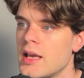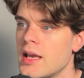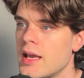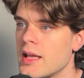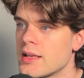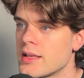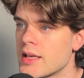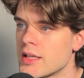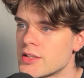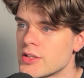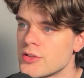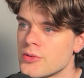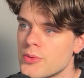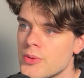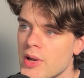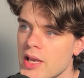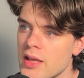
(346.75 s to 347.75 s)
and get
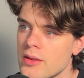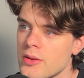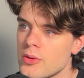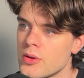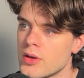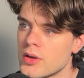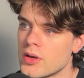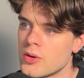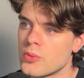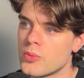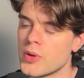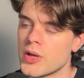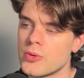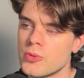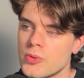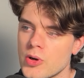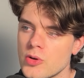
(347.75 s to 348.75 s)
an array
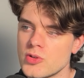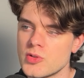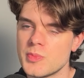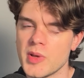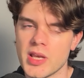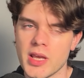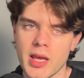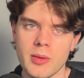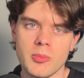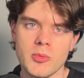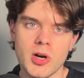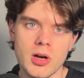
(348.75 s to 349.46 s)
where rows became